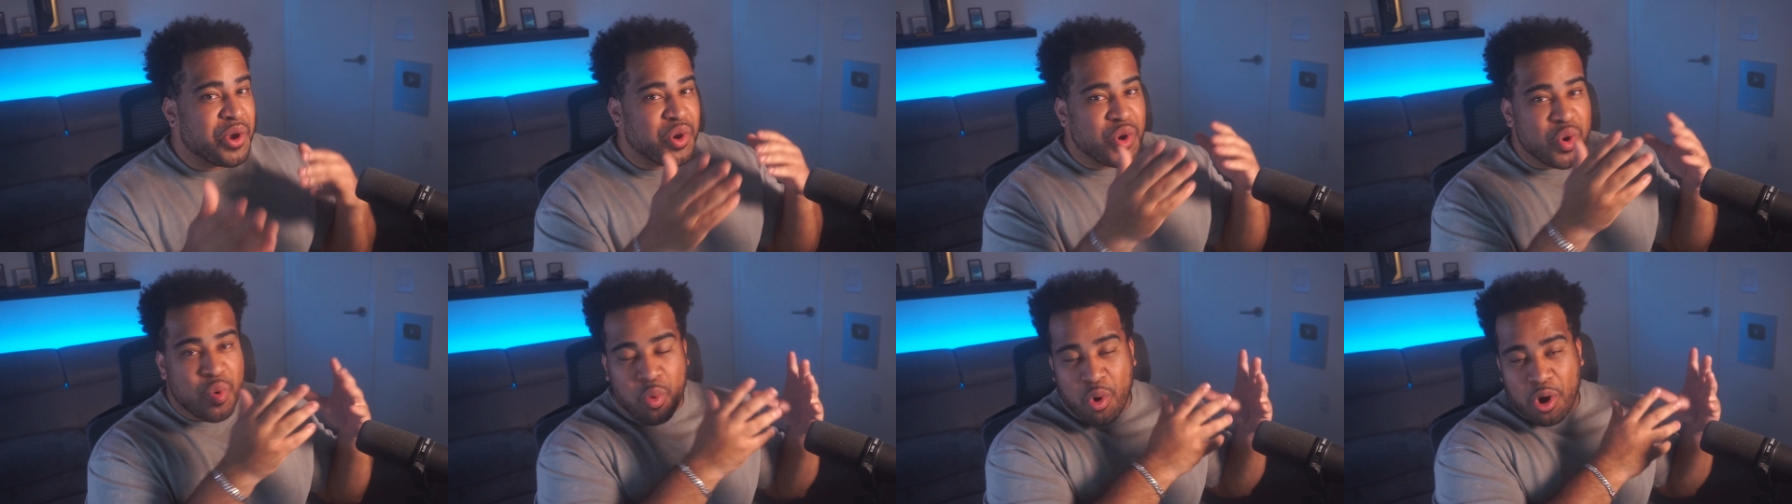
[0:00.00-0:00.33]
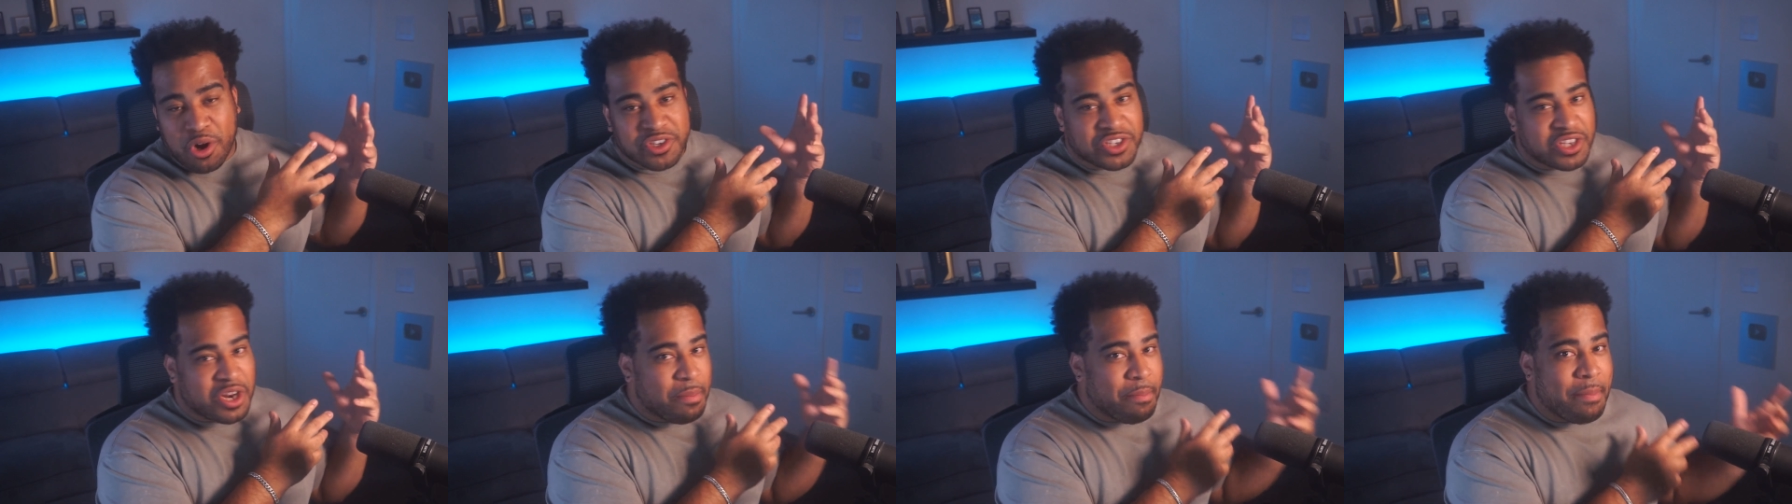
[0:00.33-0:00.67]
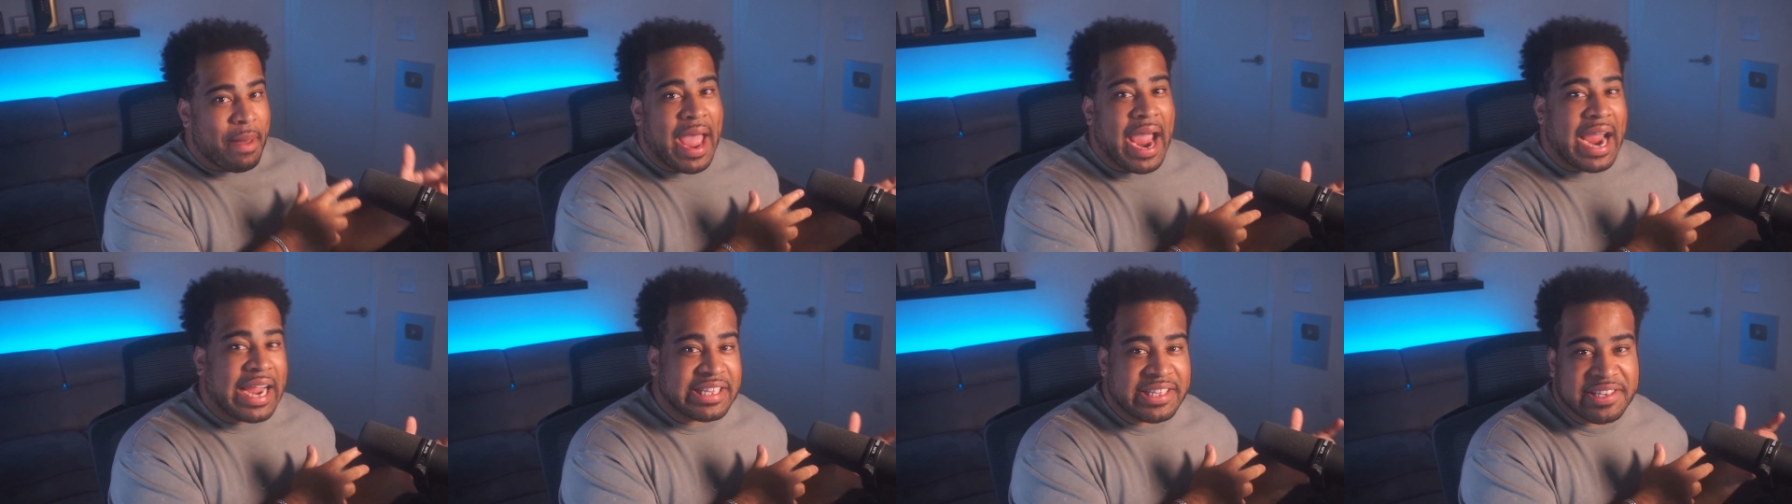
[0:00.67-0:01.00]
who works on a
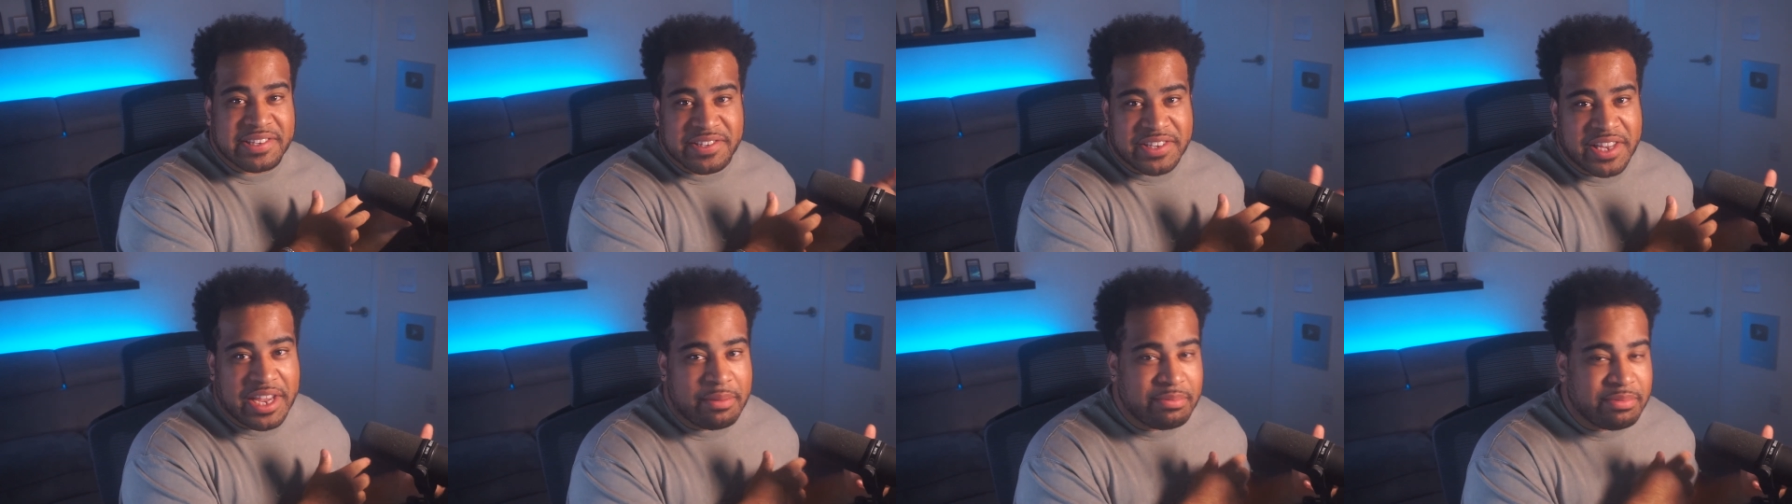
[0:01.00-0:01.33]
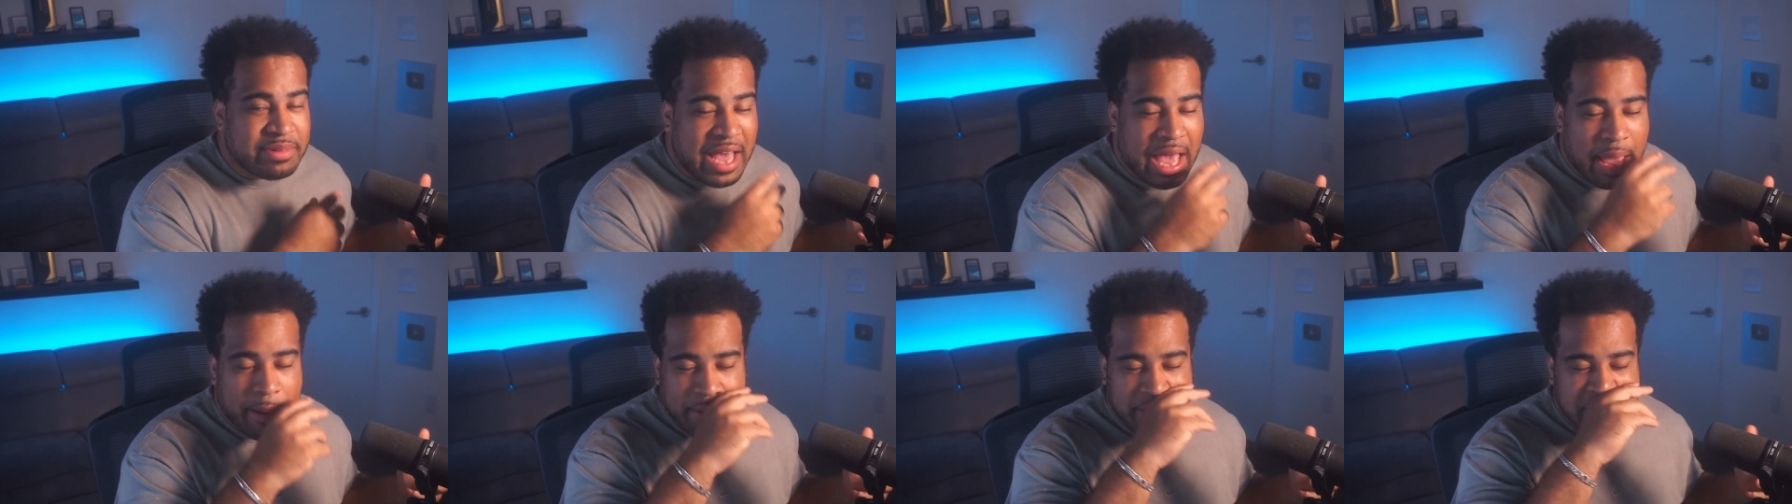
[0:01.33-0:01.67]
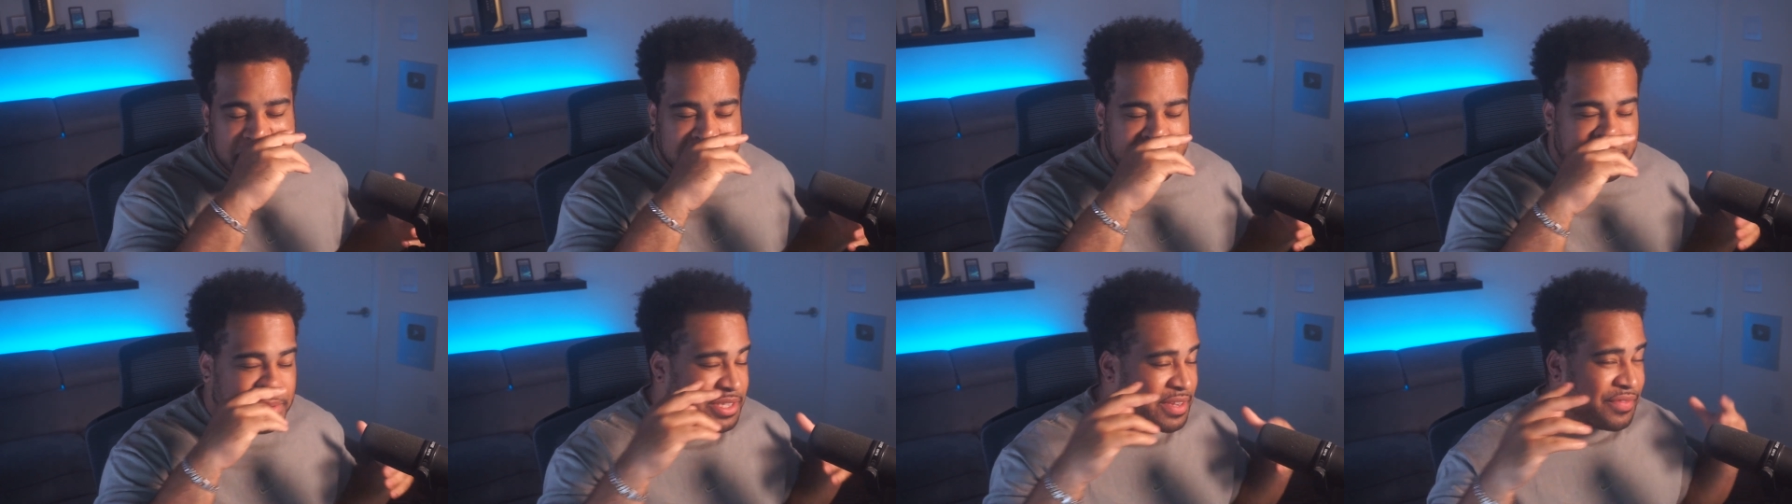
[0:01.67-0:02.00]
Mac at the same time in
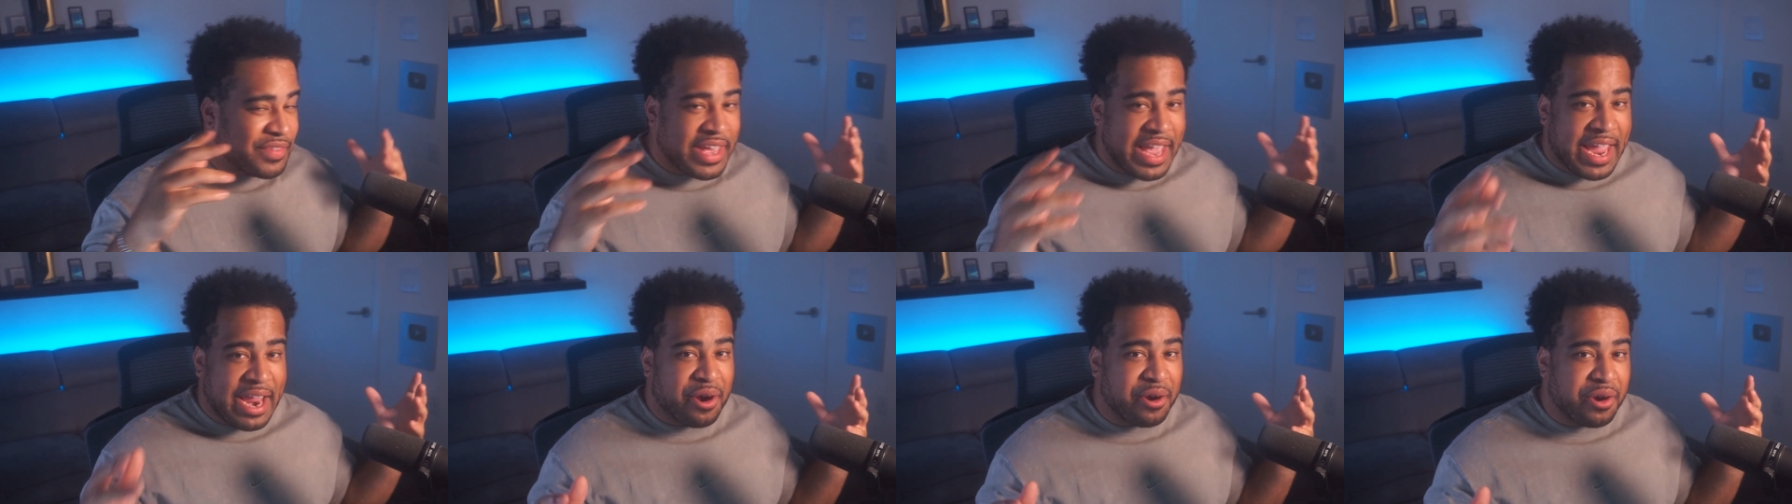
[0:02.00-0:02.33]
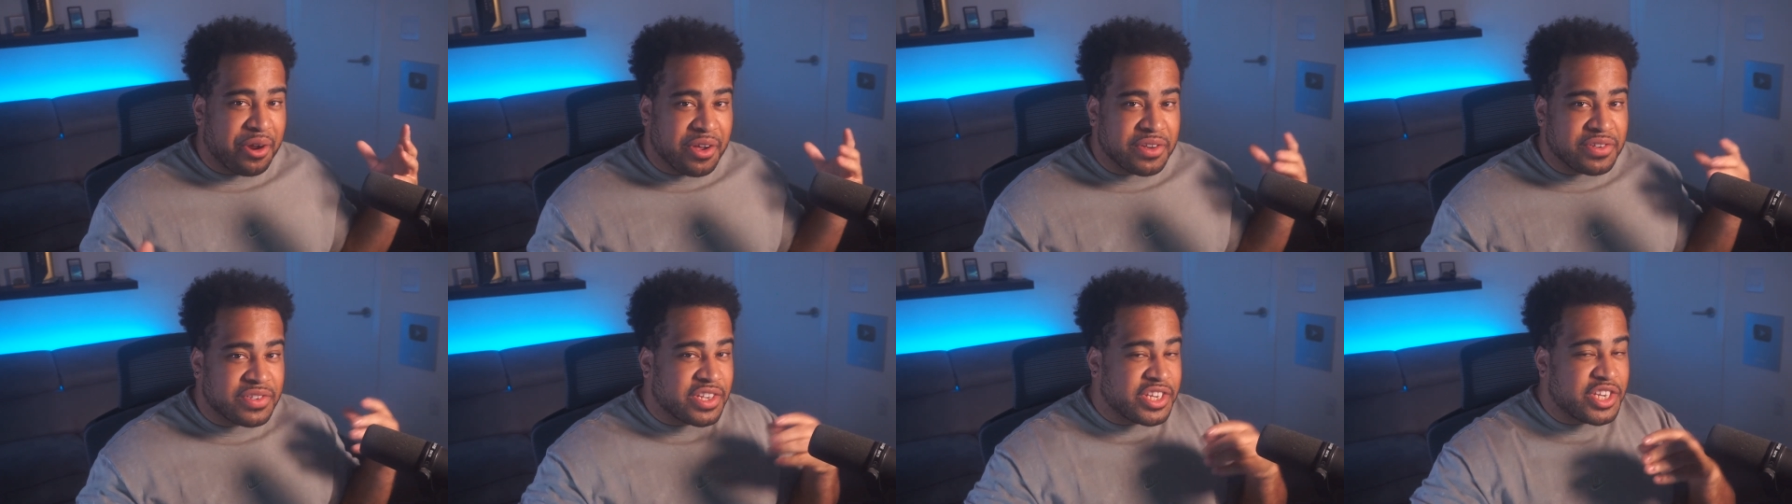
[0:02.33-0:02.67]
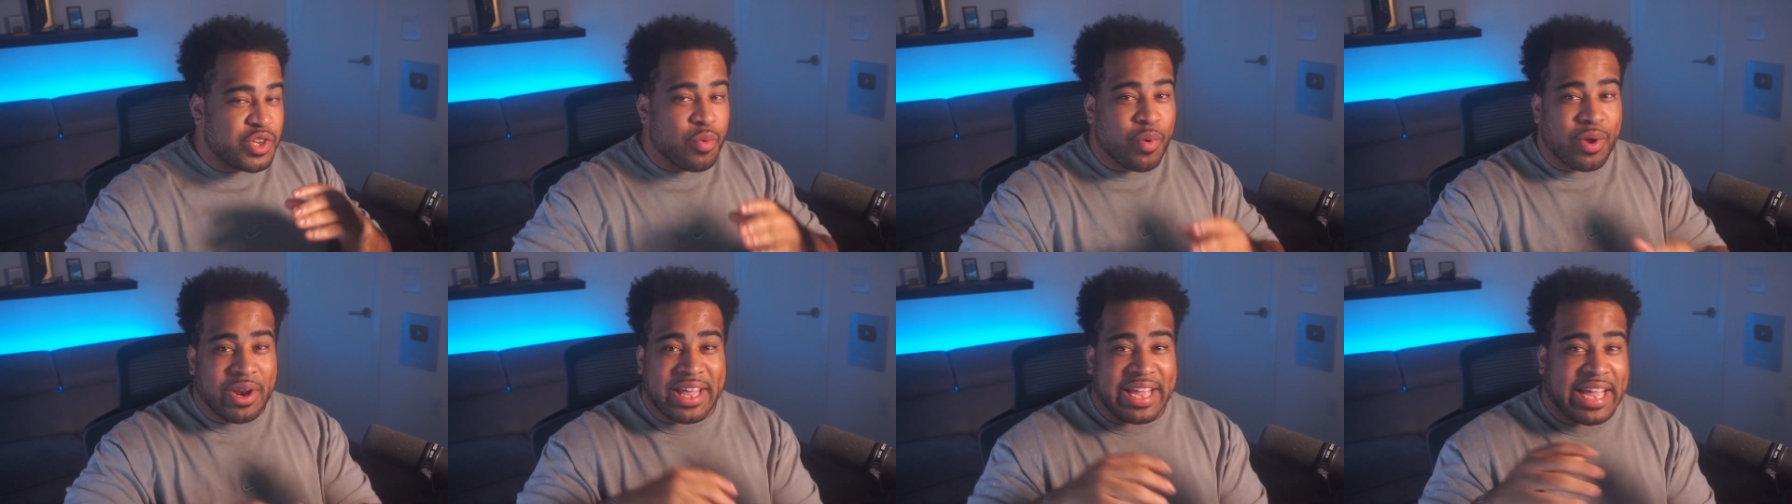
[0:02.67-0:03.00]
specific areas and
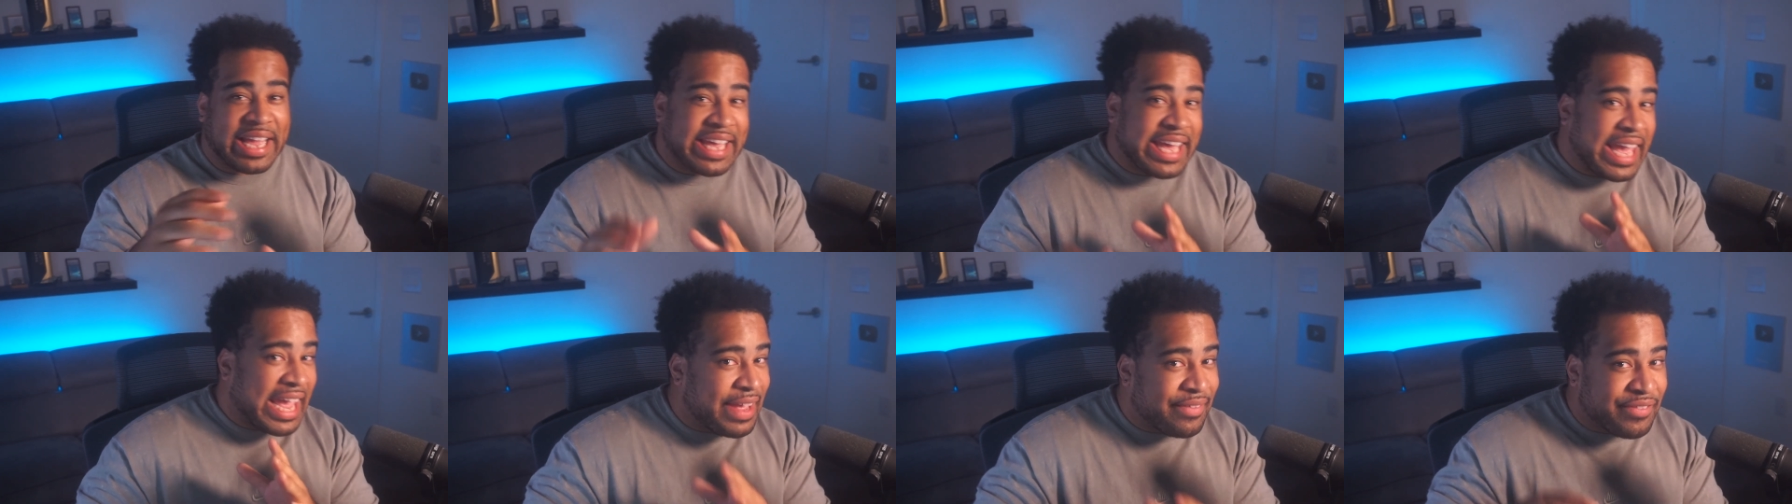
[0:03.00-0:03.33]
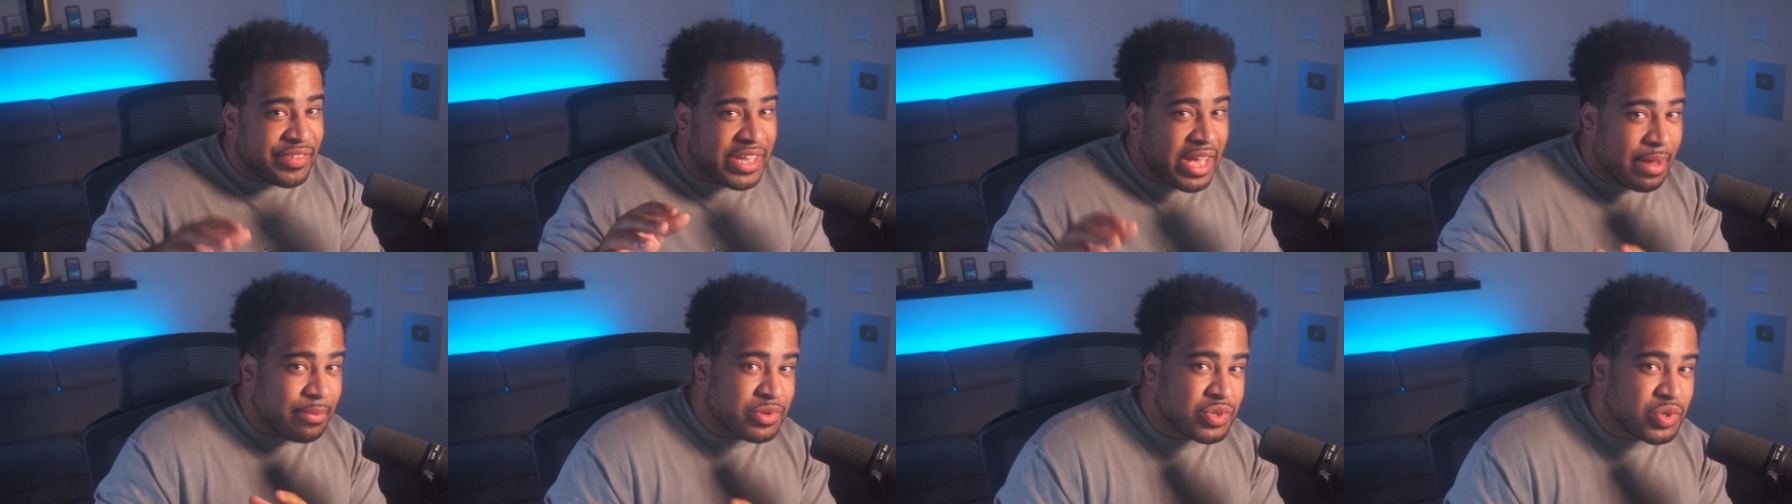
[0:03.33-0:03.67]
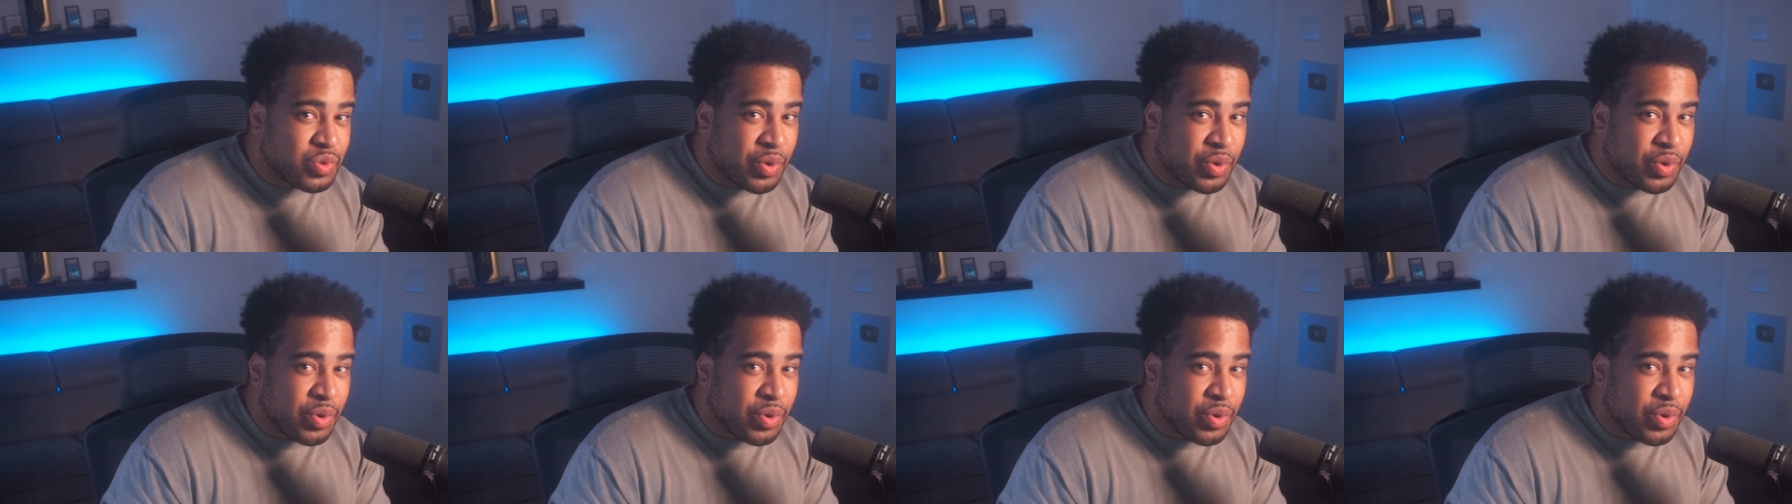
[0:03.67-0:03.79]
you want like a KVM